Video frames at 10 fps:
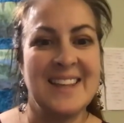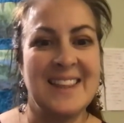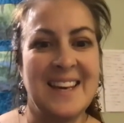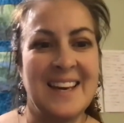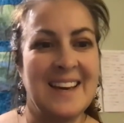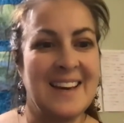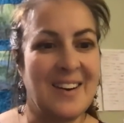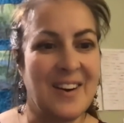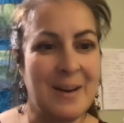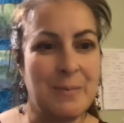they
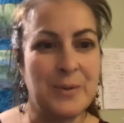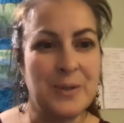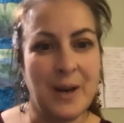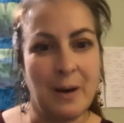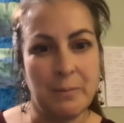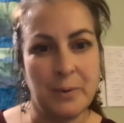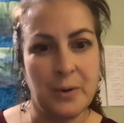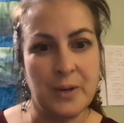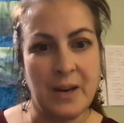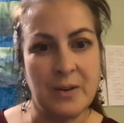are able to help
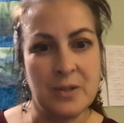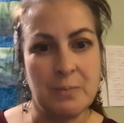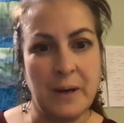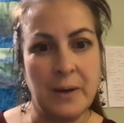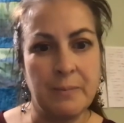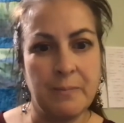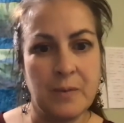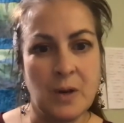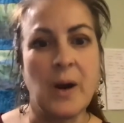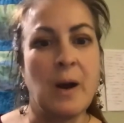learn how to spell
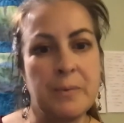or help